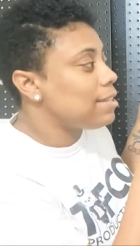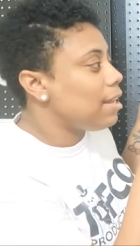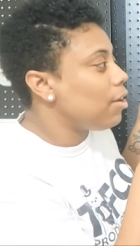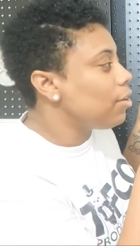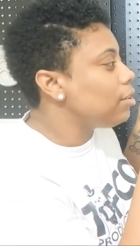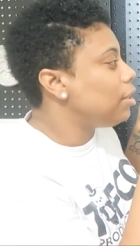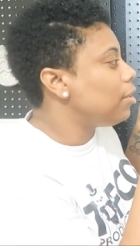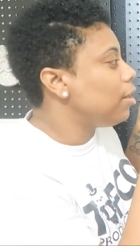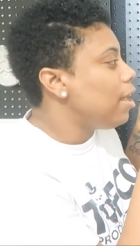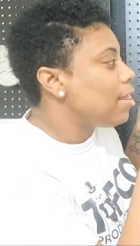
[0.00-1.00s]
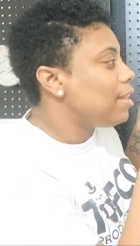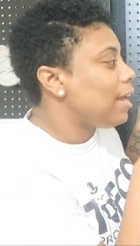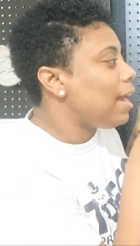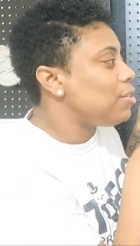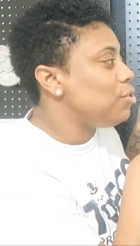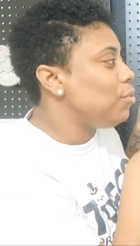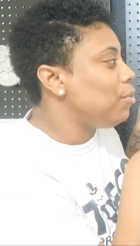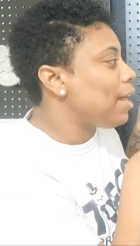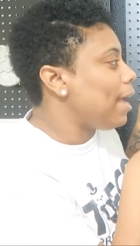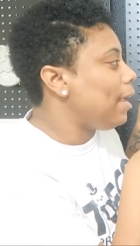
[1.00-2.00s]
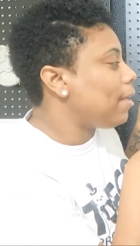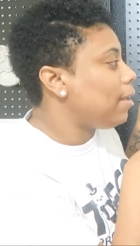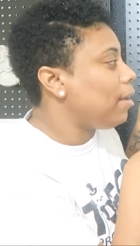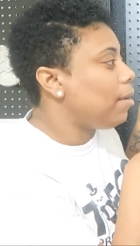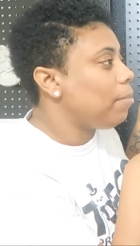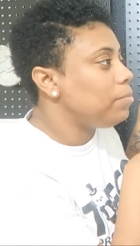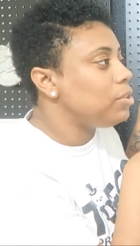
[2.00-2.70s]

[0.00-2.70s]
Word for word: I said earlier, that I do like um,